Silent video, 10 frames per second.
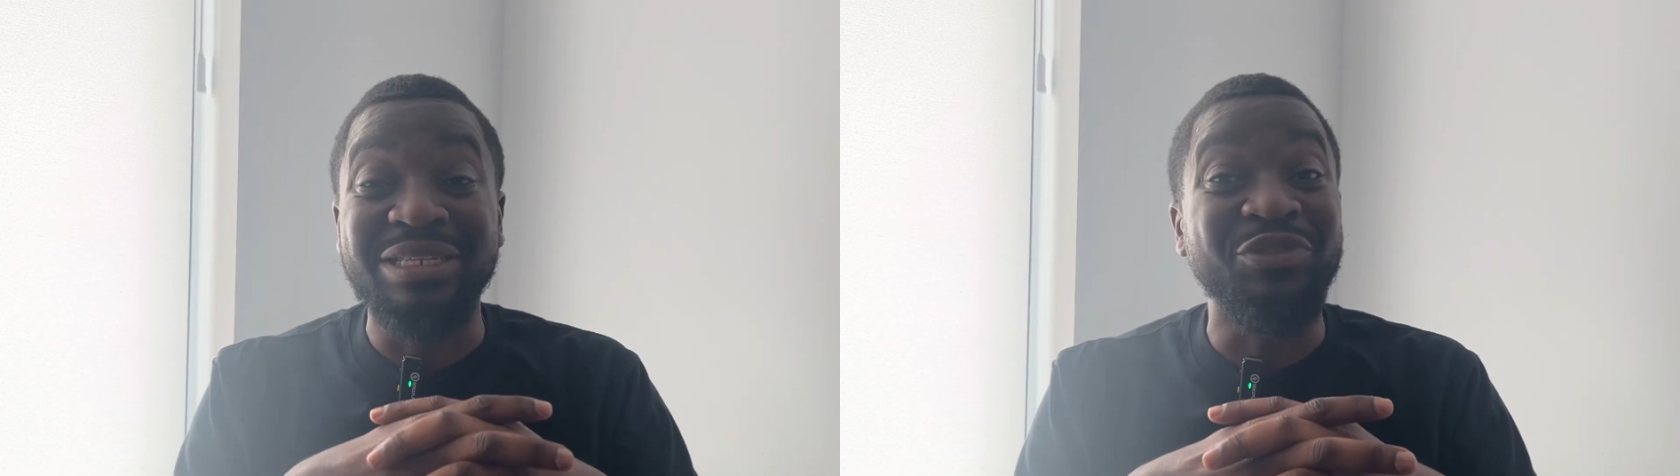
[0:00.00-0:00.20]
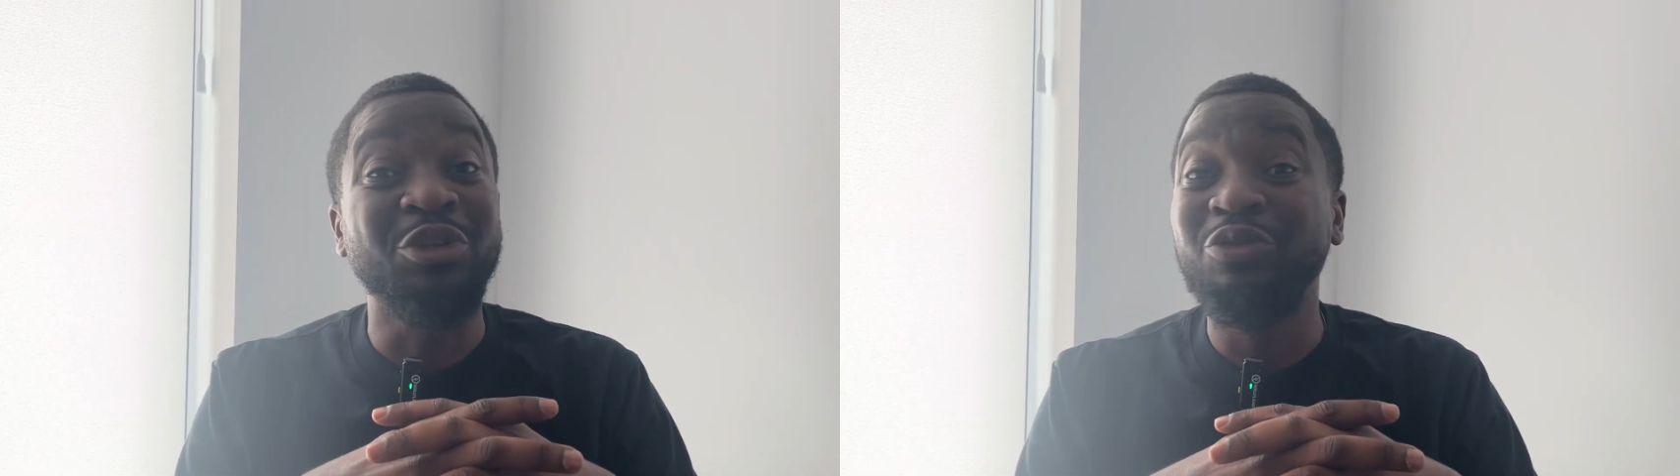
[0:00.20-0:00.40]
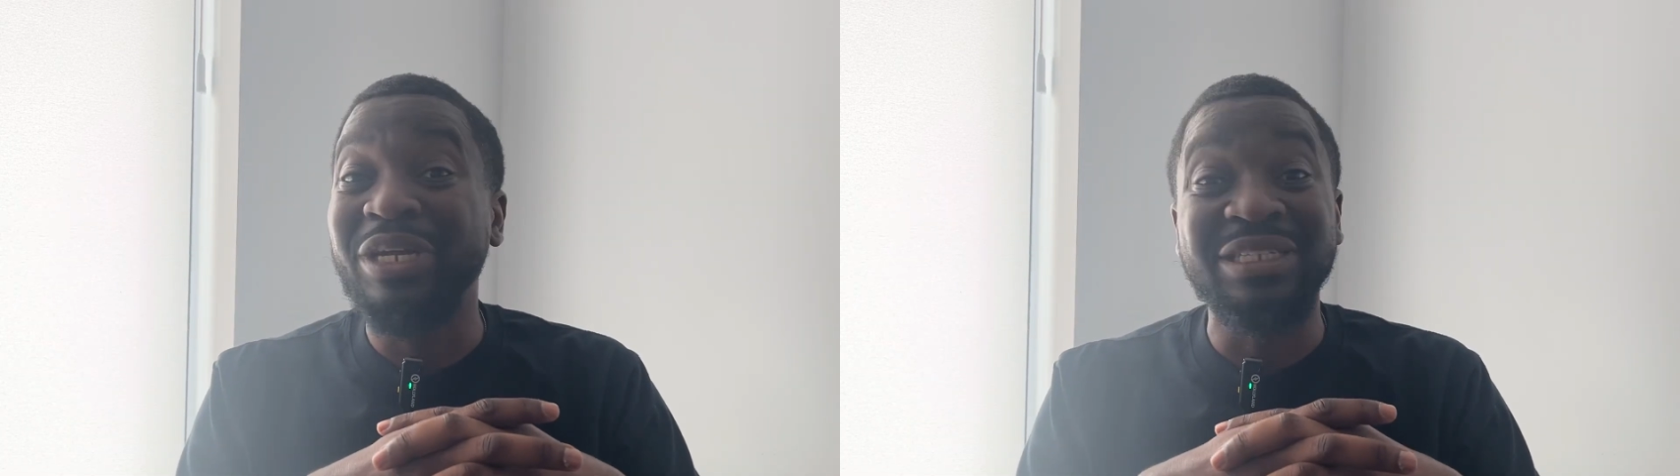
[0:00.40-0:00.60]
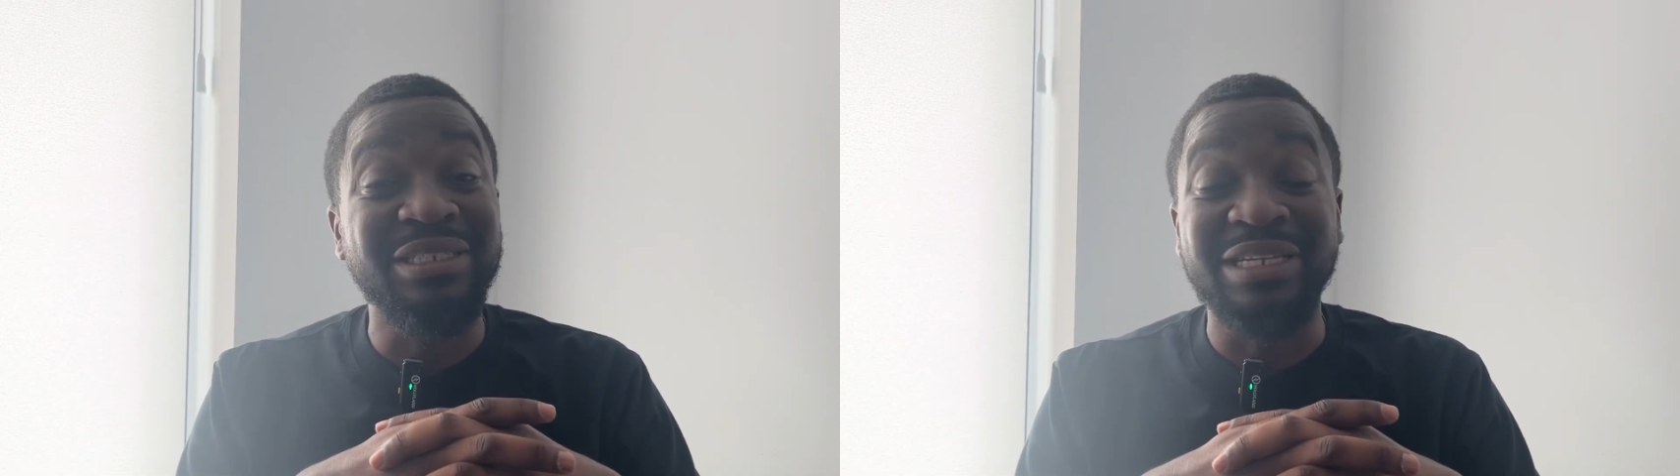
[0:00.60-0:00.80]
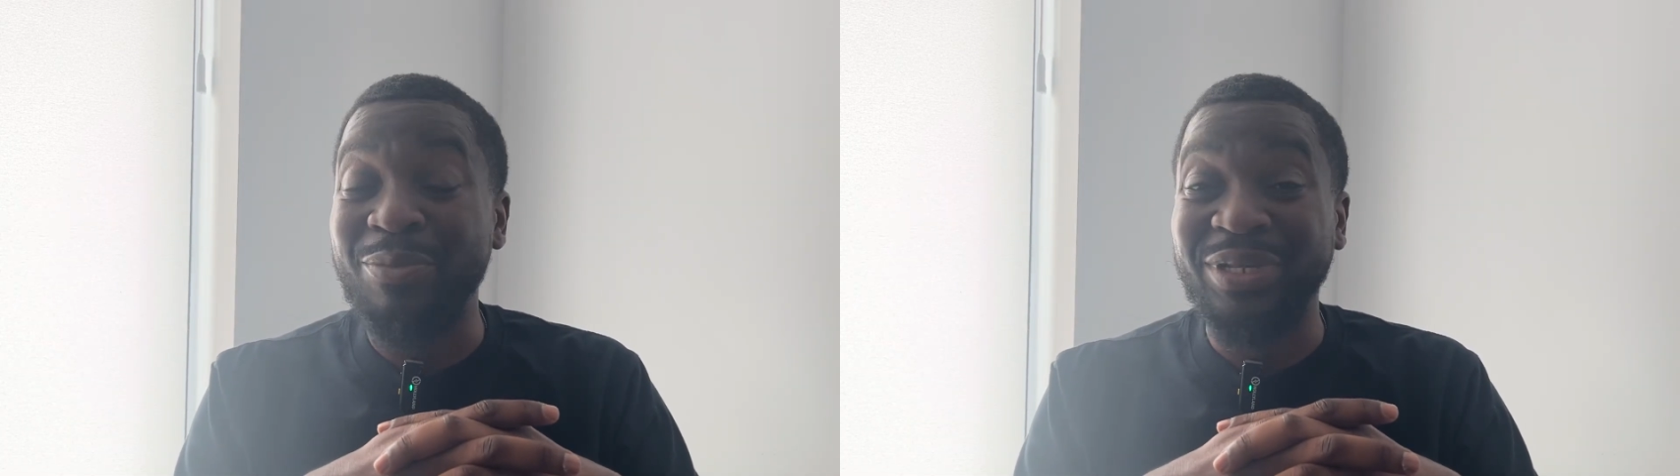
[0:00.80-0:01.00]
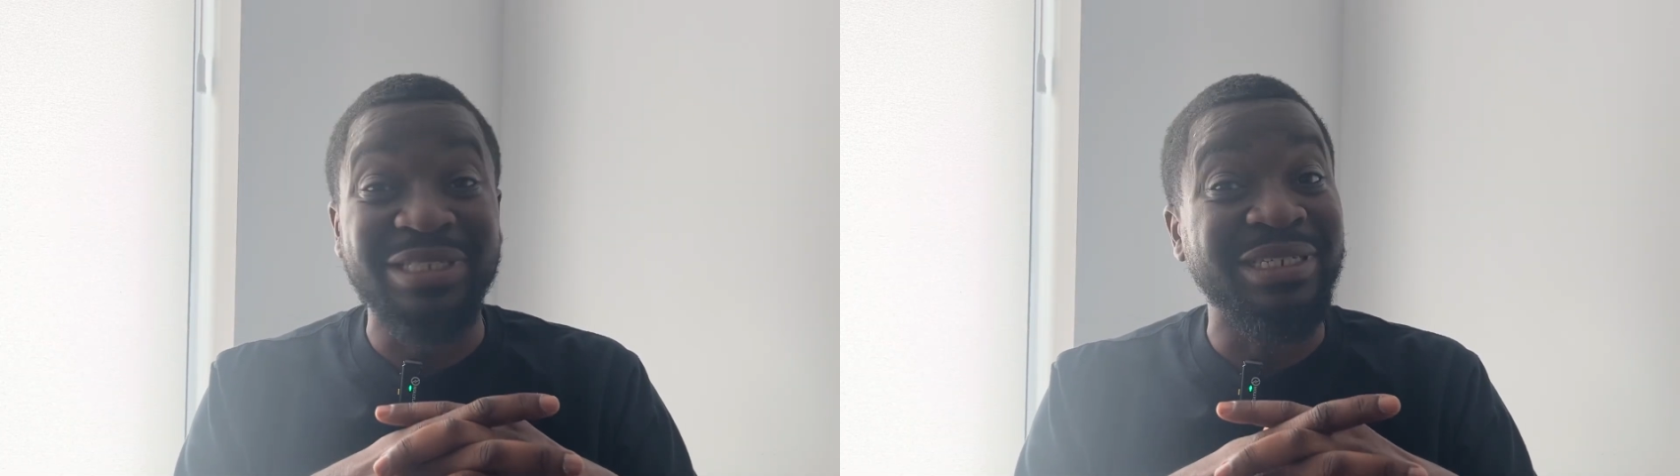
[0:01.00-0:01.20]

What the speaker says: If you don't do anything, that person